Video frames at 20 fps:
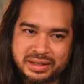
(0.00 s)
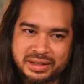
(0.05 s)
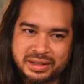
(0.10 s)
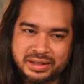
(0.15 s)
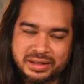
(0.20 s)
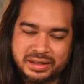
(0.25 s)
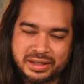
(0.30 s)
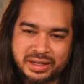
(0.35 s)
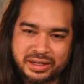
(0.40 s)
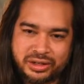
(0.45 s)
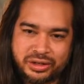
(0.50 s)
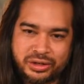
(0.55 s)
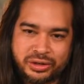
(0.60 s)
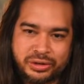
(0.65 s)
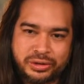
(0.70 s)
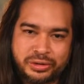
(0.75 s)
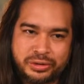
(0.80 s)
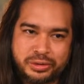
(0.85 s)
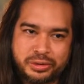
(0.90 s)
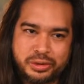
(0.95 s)
then
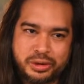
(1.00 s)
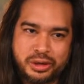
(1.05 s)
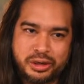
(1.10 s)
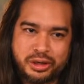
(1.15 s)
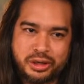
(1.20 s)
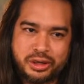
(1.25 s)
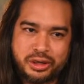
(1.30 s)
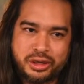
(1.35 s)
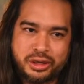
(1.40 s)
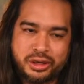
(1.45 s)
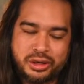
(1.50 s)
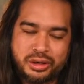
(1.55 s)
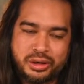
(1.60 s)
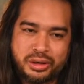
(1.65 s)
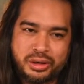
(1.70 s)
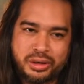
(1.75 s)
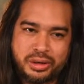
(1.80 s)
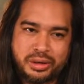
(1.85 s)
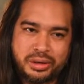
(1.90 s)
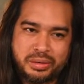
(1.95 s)
no.
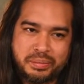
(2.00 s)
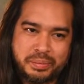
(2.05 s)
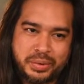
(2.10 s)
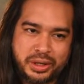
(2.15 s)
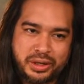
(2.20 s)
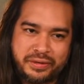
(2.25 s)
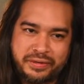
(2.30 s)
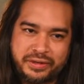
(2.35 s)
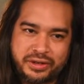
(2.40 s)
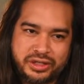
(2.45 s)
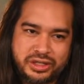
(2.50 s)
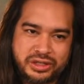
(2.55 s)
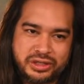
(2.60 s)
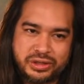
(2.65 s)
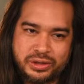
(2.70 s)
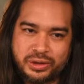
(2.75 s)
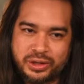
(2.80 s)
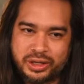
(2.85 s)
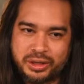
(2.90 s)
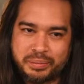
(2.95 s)
But if you're just
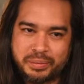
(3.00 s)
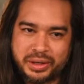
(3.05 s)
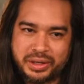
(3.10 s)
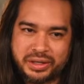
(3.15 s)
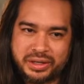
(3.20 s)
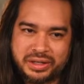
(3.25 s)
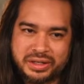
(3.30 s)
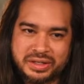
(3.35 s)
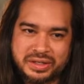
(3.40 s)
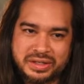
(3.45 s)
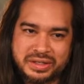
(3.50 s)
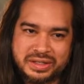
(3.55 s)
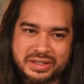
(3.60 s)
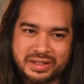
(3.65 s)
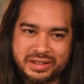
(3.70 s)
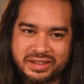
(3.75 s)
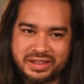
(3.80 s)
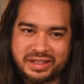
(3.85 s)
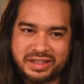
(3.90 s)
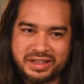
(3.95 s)
doing it because you
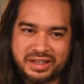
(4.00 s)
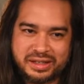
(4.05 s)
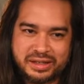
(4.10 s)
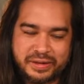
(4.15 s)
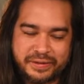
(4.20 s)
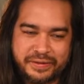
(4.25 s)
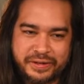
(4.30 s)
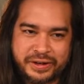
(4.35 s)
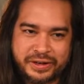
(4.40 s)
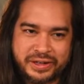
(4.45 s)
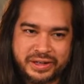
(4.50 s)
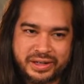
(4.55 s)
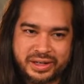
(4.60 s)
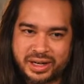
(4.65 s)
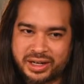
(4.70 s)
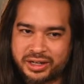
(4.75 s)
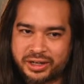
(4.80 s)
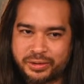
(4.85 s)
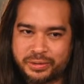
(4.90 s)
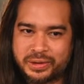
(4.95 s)
think it's fun and
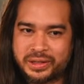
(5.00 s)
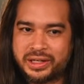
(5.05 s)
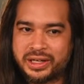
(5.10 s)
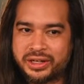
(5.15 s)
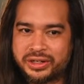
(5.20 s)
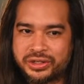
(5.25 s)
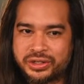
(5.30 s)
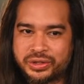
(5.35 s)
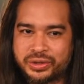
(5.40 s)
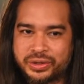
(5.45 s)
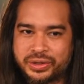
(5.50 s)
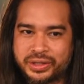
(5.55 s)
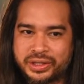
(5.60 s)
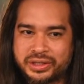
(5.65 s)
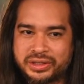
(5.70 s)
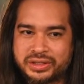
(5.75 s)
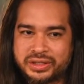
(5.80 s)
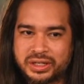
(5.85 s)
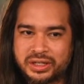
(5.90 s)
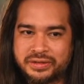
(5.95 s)
you really enjoy
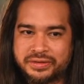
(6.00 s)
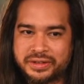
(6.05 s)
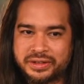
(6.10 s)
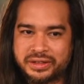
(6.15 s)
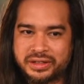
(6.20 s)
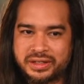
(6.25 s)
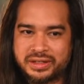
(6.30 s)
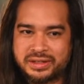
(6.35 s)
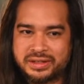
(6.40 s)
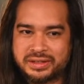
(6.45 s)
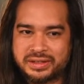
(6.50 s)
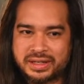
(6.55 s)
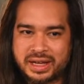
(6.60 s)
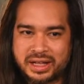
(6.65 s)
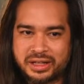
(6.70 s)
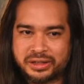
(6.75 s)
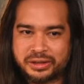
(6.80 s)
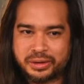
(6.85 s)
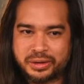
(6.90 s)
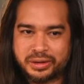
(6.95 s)
solving these
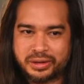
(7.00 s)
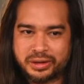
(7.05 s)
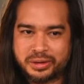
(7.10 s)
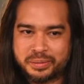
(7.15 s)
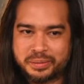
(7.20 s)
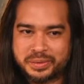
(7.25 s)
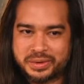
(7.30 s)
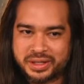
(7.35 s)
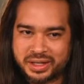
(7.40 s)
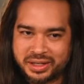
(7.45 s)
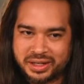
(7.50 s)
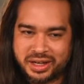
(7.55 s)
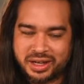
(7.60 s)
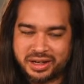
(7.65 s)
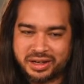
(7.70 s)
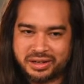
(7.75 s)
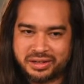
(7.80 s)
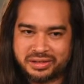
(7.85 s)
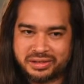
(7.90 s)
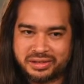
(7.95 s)
algorithms, then
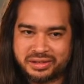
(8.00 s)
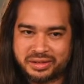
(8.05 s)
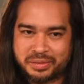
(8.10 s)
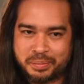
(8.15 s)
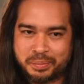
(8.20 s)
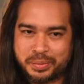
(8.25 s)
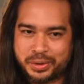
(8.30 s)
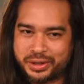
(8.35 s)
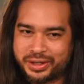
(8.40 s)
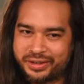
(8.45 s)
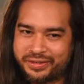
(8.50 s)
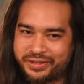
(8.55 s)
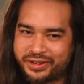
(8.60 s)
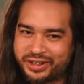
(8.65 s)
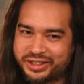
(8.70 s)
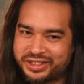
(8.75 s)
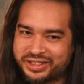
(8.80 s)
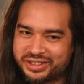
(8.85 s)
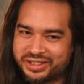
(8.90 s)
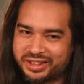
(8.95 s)
yeah. But if
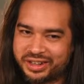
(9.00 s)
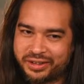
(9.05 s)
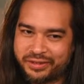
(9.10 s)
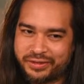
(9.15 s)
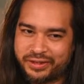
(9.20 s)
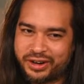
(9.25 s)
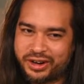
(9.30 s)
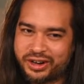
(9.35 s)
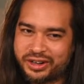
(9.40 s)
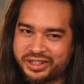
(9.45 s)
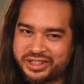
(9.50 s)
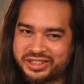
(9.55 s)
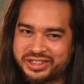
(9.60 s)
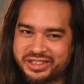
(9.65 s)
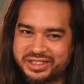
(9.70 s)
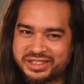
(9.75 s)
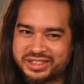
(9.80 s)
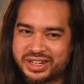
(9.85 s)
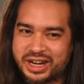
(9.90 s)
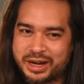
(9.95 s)
you're already
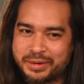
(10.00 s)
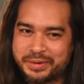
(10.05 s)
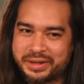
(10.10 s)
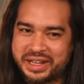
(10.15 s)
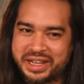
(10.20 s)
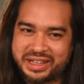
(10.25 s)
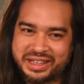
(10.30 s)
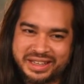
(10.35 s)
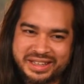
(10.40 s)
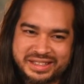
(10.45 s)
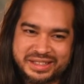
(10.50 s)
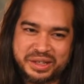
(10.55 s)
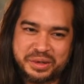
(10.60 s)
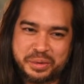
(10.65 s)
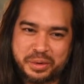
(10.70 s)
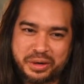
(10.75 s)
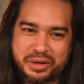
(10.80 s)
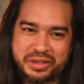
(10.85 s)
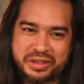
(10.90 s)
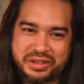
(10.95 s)
describing it like, is it
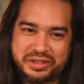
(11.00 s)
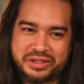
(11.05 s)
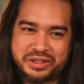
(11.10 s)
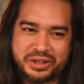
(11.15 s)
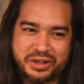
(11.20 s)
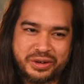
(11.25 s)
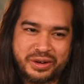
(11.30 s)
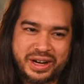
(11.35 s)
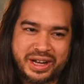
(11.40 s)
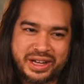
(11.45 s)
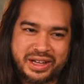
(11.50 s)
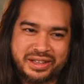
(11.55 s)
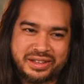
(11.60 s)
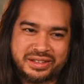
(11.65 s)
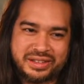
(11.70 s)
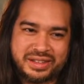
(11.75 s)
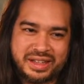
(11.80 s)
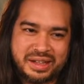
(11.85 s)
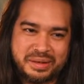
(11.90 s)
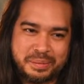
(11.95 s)
worth it to grind?
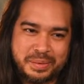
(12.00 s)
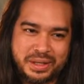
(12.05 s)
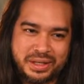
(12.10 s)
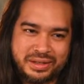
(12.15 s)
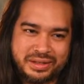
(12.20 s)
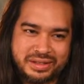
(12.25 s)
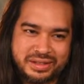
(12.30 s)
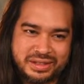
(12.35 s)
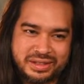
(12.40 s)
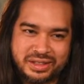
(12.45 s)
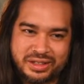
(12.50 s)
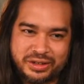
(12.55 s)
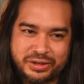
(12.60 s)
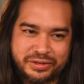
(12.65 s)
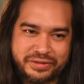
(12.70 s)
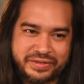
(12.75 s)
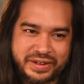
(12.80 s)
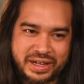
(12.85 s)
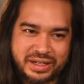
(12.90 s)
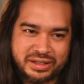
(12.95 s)
That means you don't
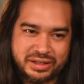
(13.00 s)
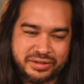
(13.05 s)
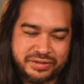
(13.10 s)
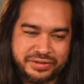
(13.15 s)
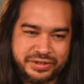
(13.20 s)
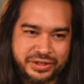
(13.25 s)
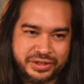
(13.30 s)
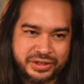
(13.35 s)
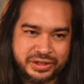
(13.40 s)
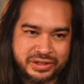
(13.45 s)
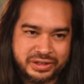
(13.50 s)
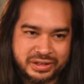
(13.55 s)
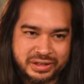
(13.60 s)
find it fun.